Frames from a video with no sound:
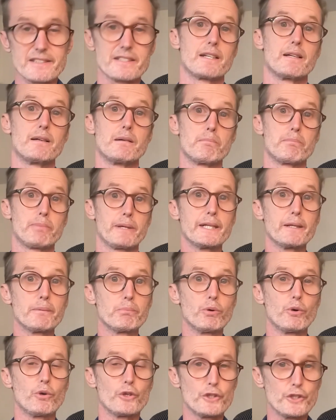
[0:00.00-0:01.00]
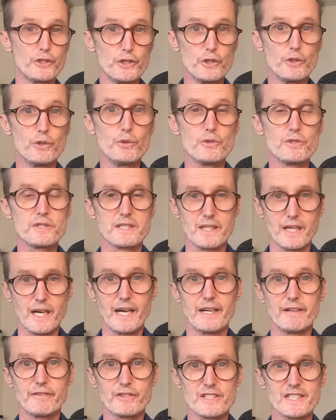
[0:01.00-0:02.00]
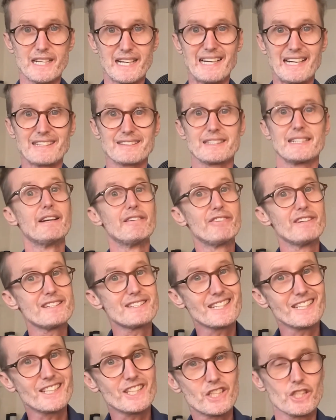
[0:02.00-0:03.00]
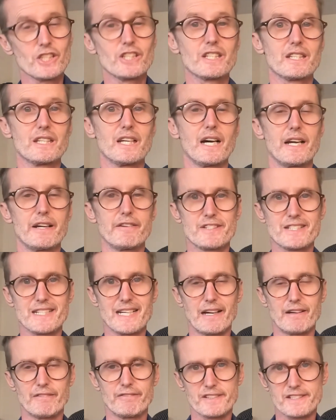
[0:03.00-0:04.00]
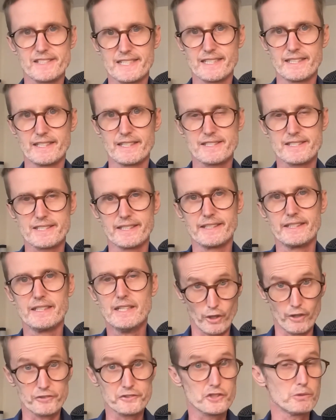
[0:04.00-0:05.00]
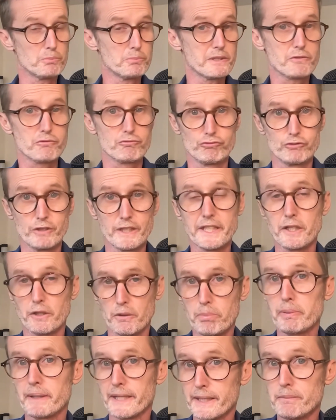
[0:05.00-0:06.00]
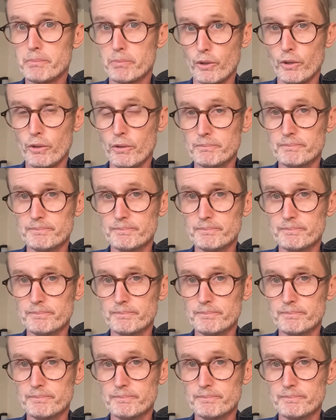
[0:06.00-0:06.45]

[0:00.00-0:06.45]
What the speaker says: and people use live chat if it's a good live chat facility, often with real people.